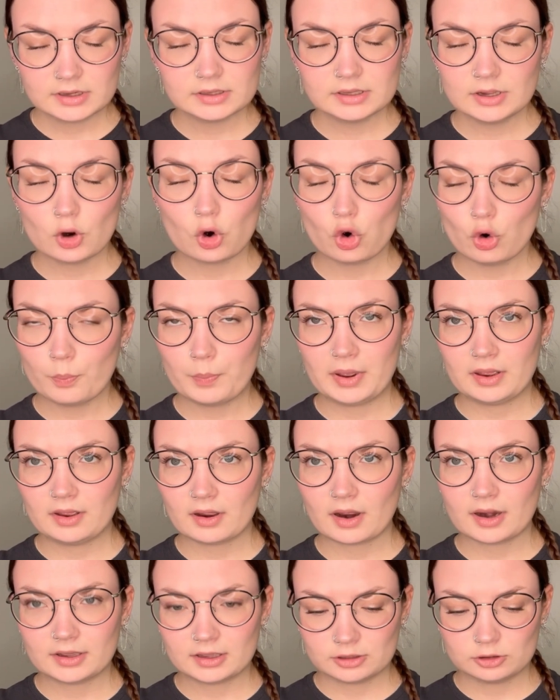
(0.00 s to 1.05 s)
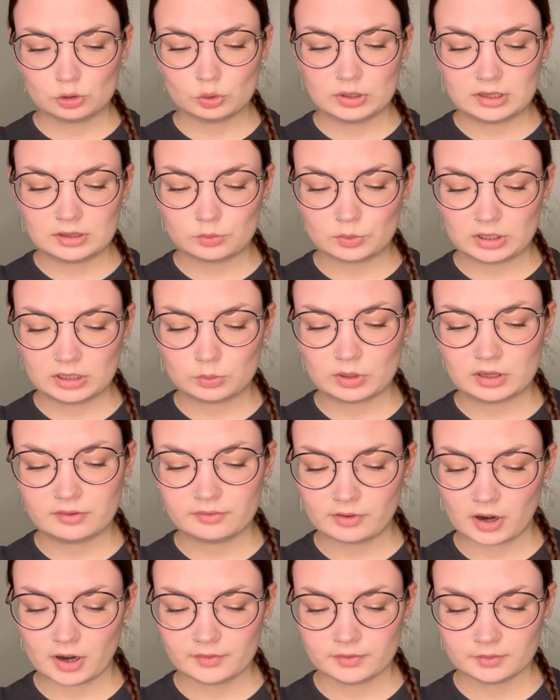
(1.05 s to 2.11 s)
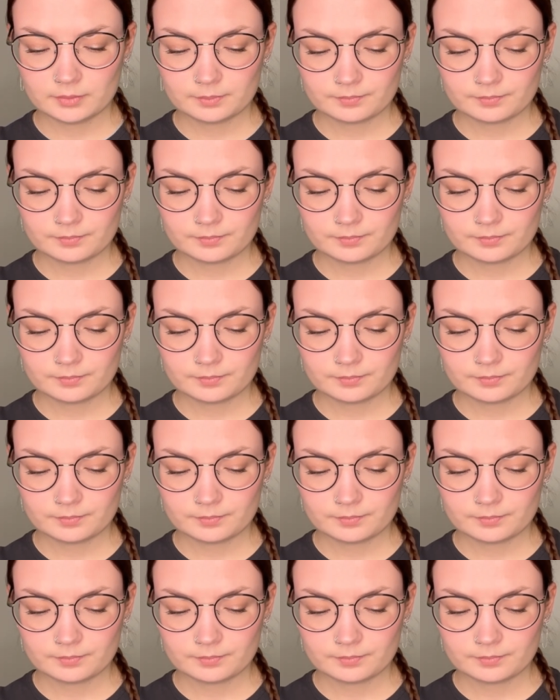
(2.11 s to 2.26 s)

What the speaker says: hoping I can do it in 2025.